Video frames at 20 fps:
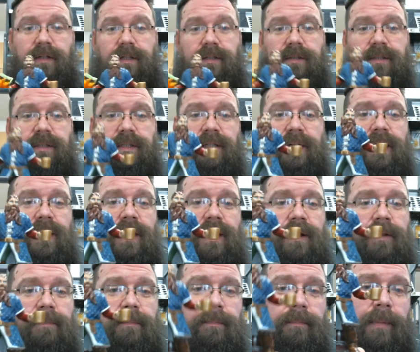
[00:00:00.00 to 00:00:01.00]
There's
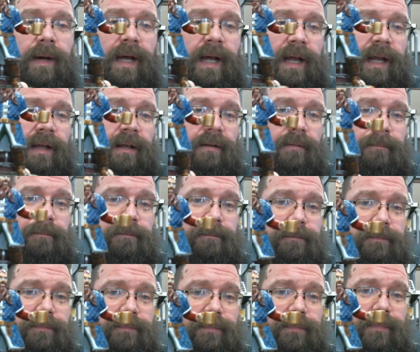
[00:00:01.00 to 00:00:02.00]
my
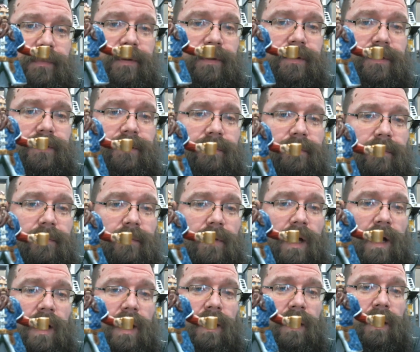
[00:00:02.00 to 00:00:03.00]

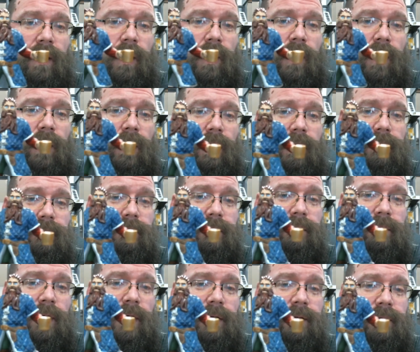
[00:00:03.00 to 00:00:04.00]
R
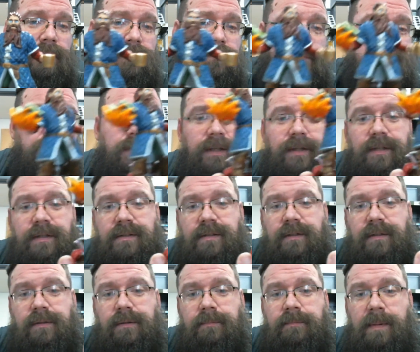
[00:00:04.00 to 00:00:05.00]
model with his
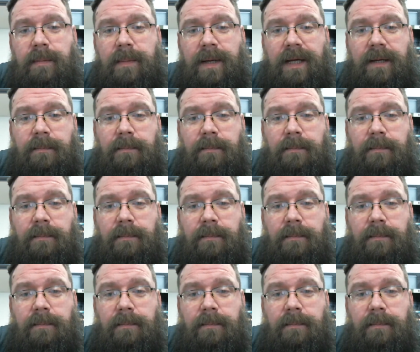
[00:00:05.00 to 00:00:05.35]
little mimic,